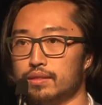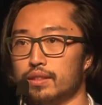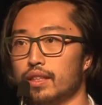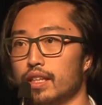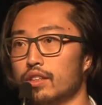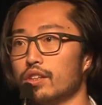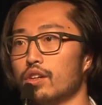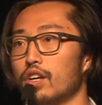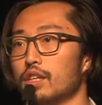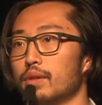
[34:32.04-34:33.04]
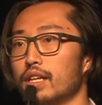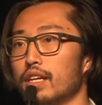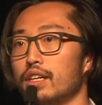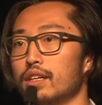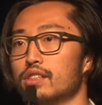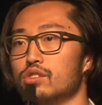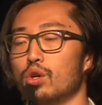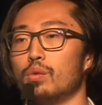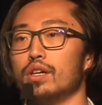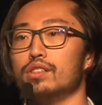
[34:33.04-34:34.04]
And another argument I hear is no
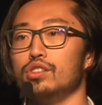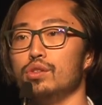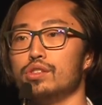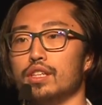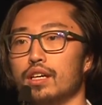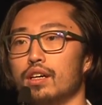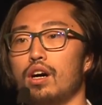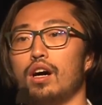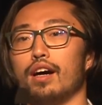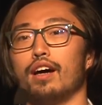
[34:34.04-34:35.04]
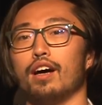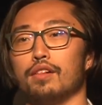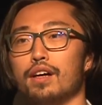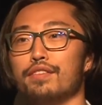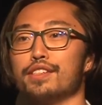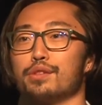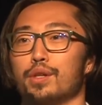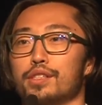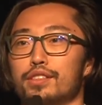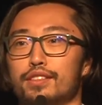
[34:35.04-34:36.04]
one is using it. I love this
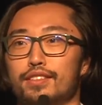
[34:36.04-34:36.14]
question.